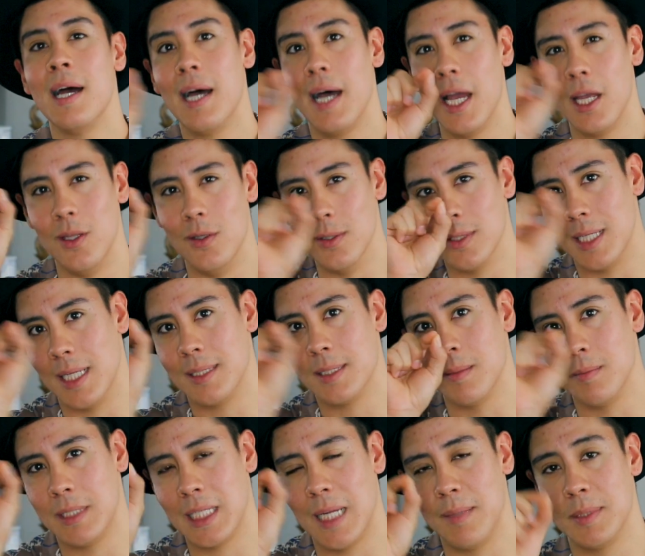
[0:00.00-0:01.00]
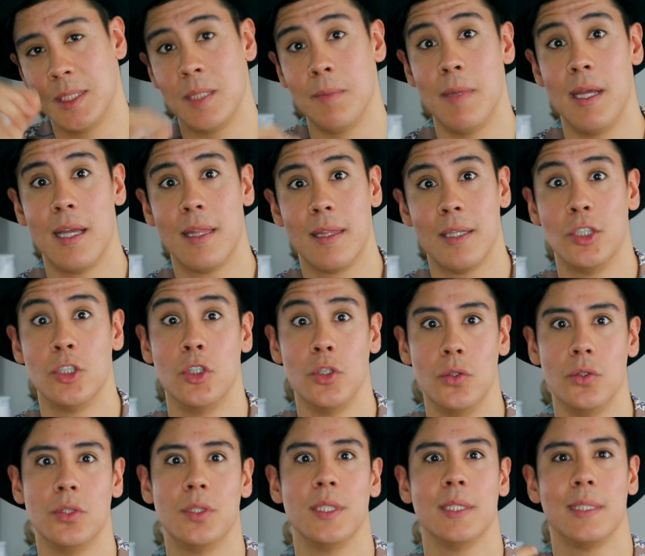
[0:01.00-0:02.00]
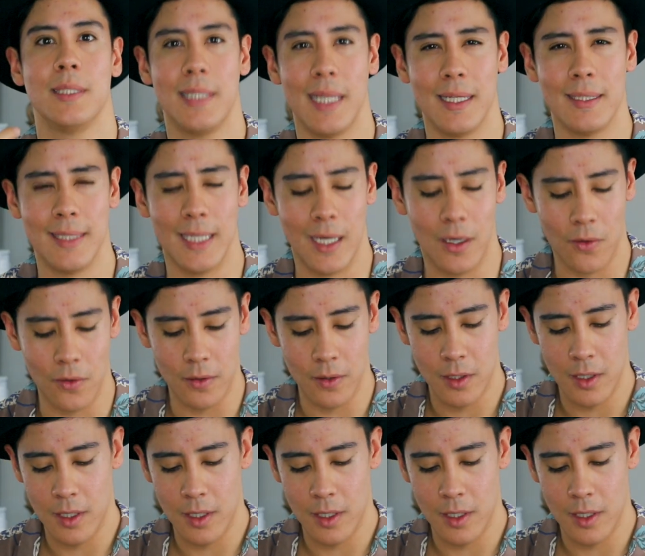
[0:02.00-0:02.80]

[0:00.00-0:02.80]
I use that sometimes to make the shoes stand out,